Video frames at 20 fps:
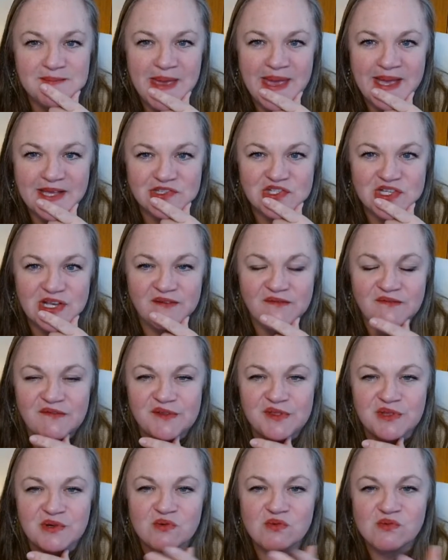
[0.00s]
match up
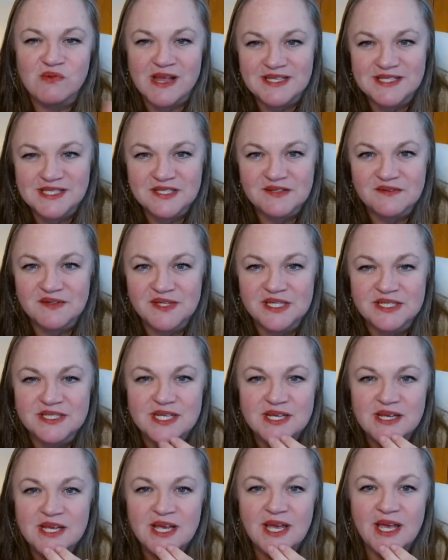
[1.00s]
for the rest of it.
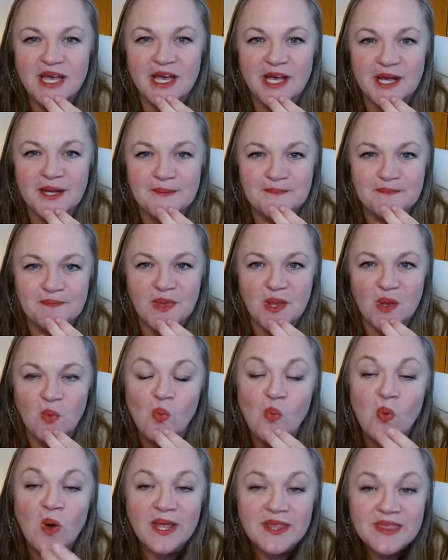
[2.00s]

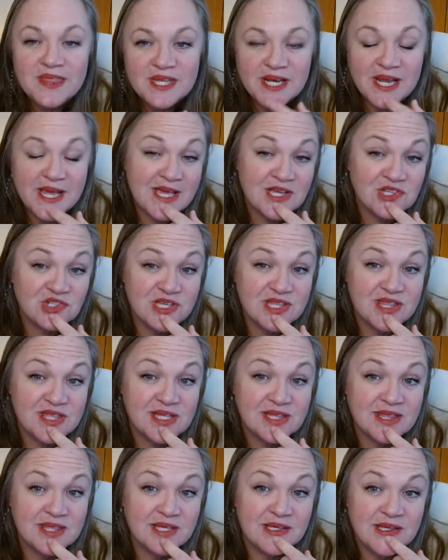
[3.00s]
One that I actually
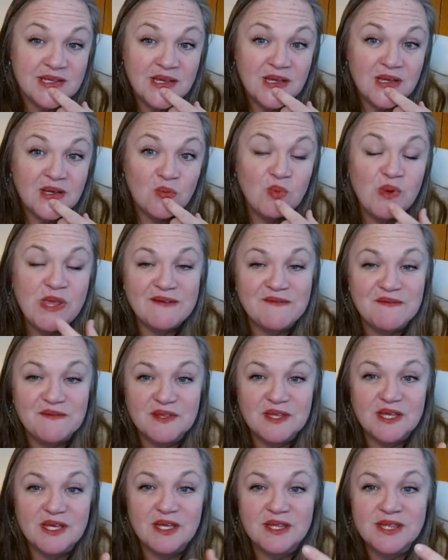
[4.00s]
think that we have
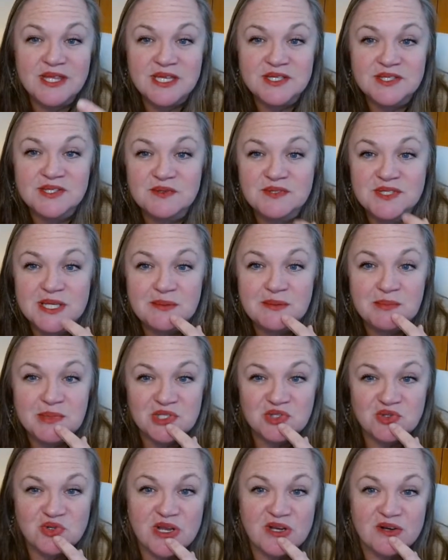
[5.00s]
the Associate
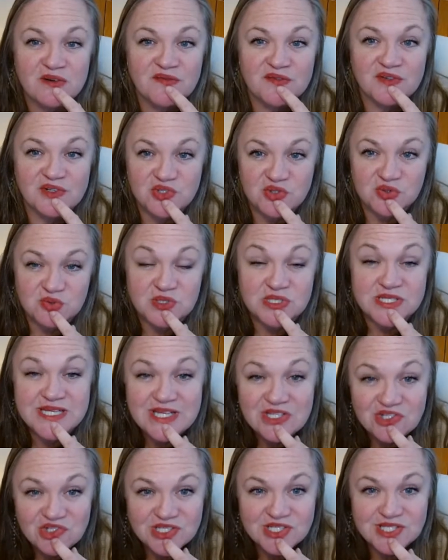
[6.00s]
Administrator for
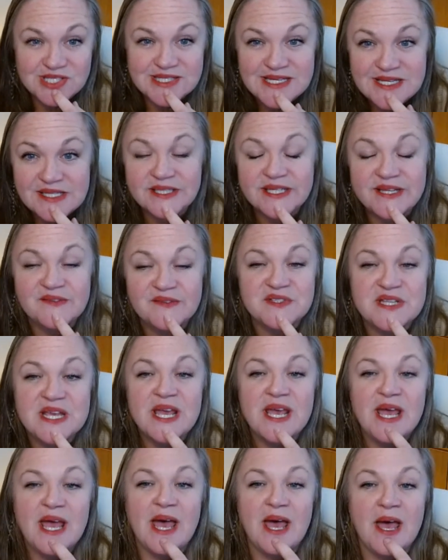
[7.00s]
Strategic Sea Lift,
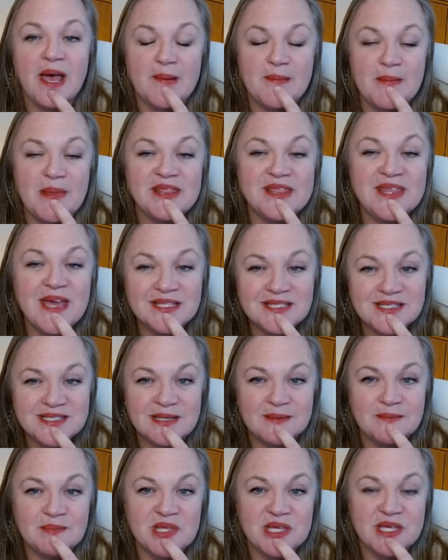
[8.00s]
that's
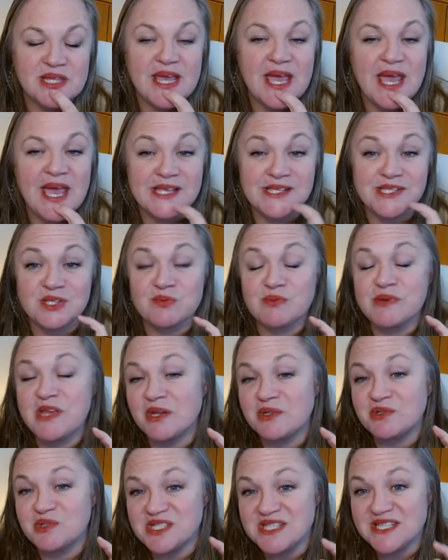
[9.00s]
something that has
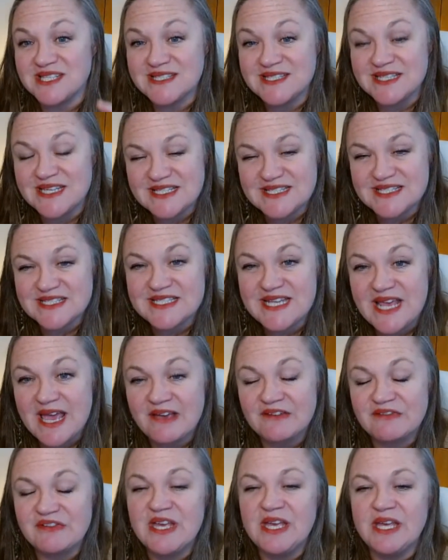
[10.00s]
306
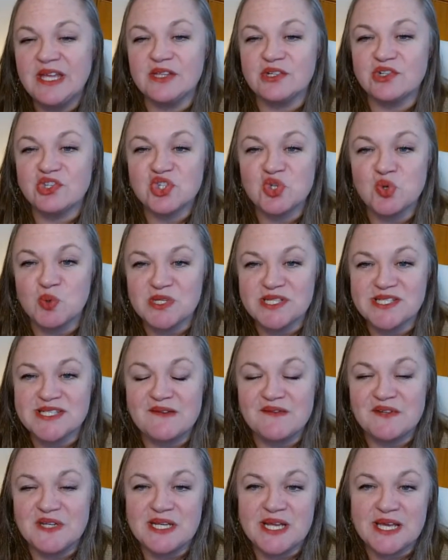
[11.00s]
staff. They're short
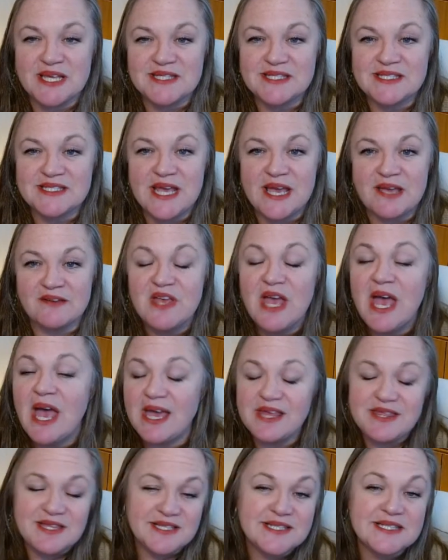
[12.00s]
79 staff.
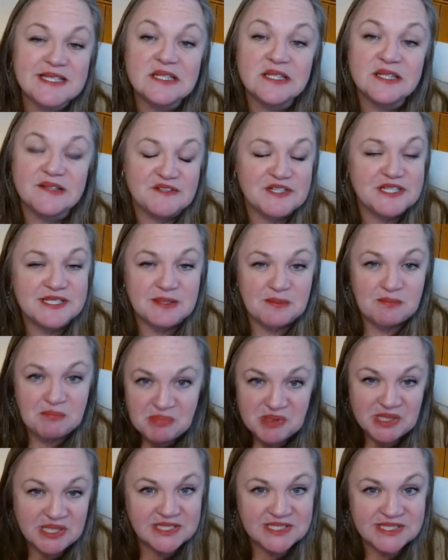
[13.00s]
I think Sea Lift is a
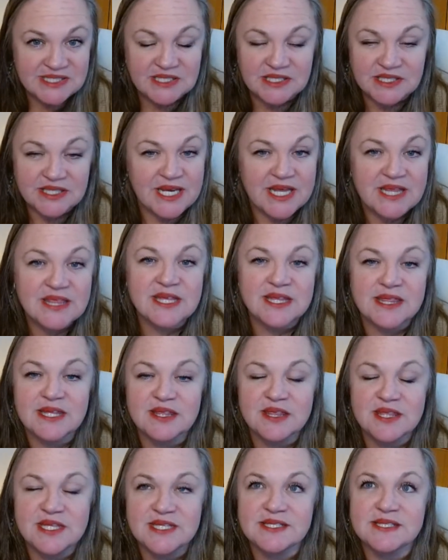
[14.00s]
big deal, and I think
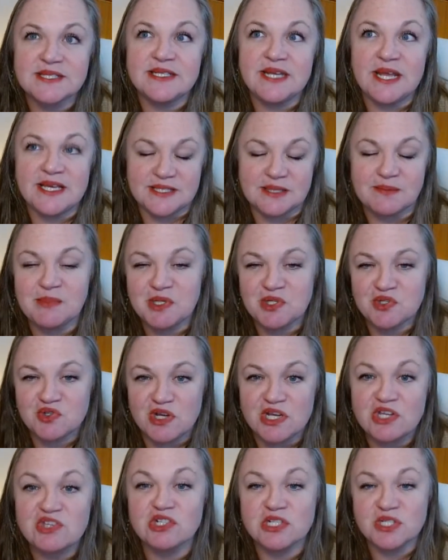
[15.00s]
that this next
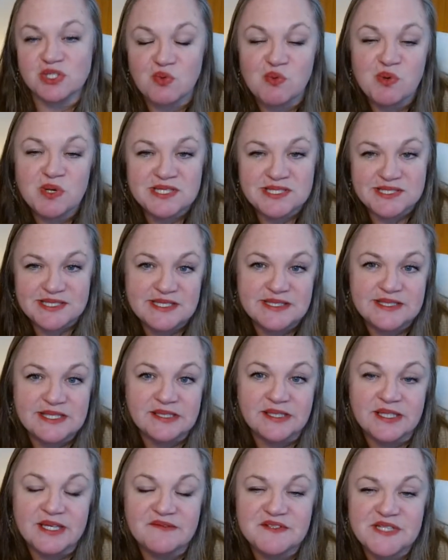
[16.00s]
administration is going to see
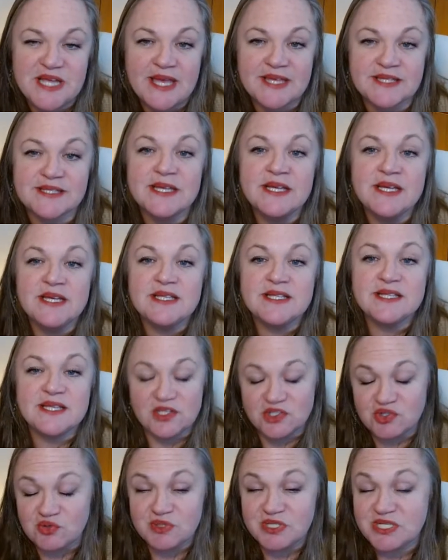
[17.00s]
Sea Lift as
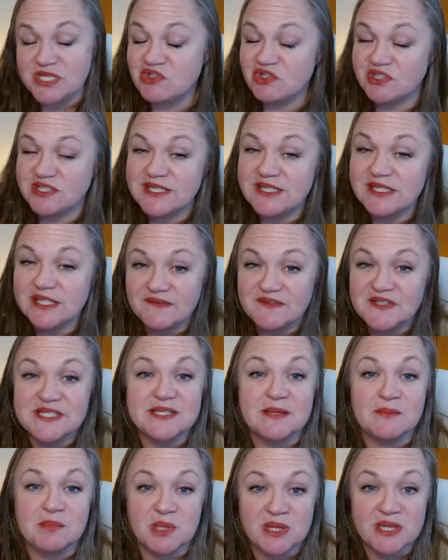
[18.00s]
strategic sea lift as
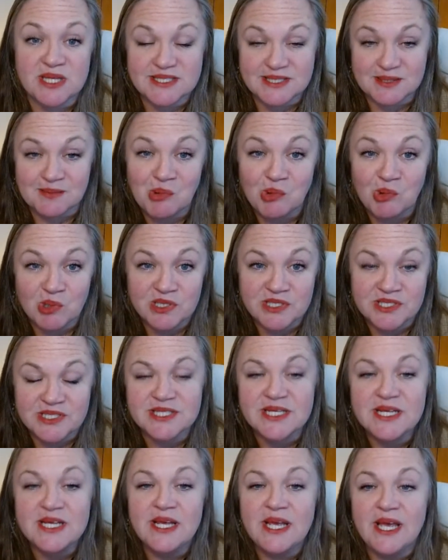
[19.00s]
something that's important,
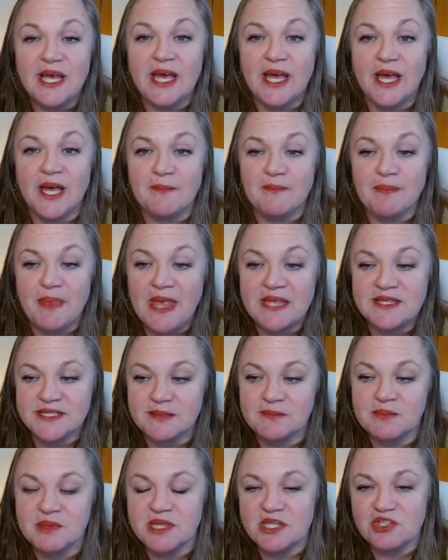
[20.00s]
and
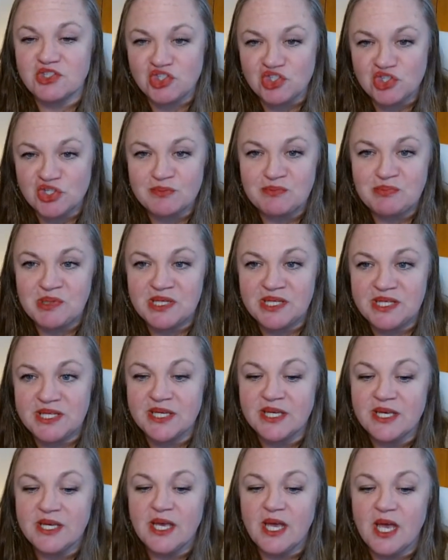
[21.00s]
something that should
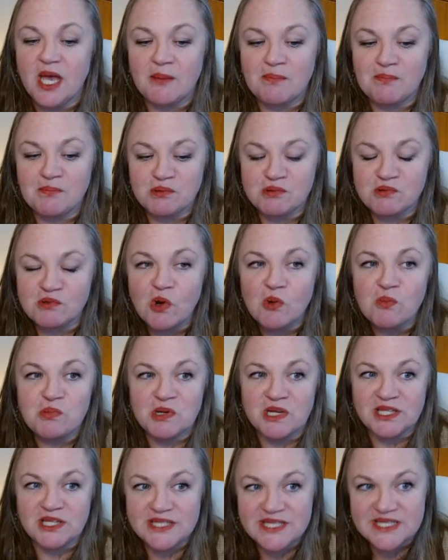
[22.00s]
be
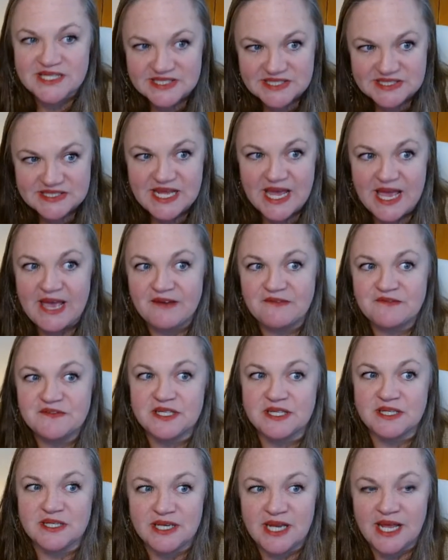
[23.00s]
appropriately staffed
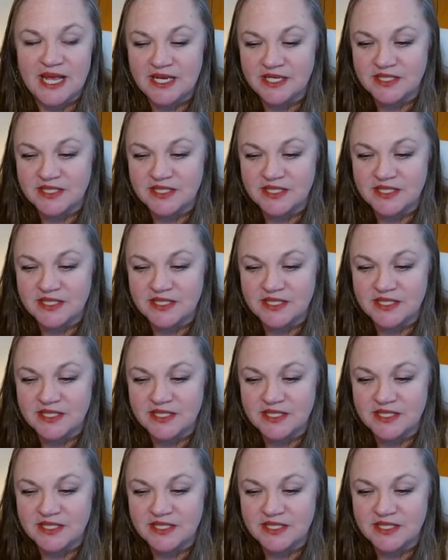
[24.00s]
and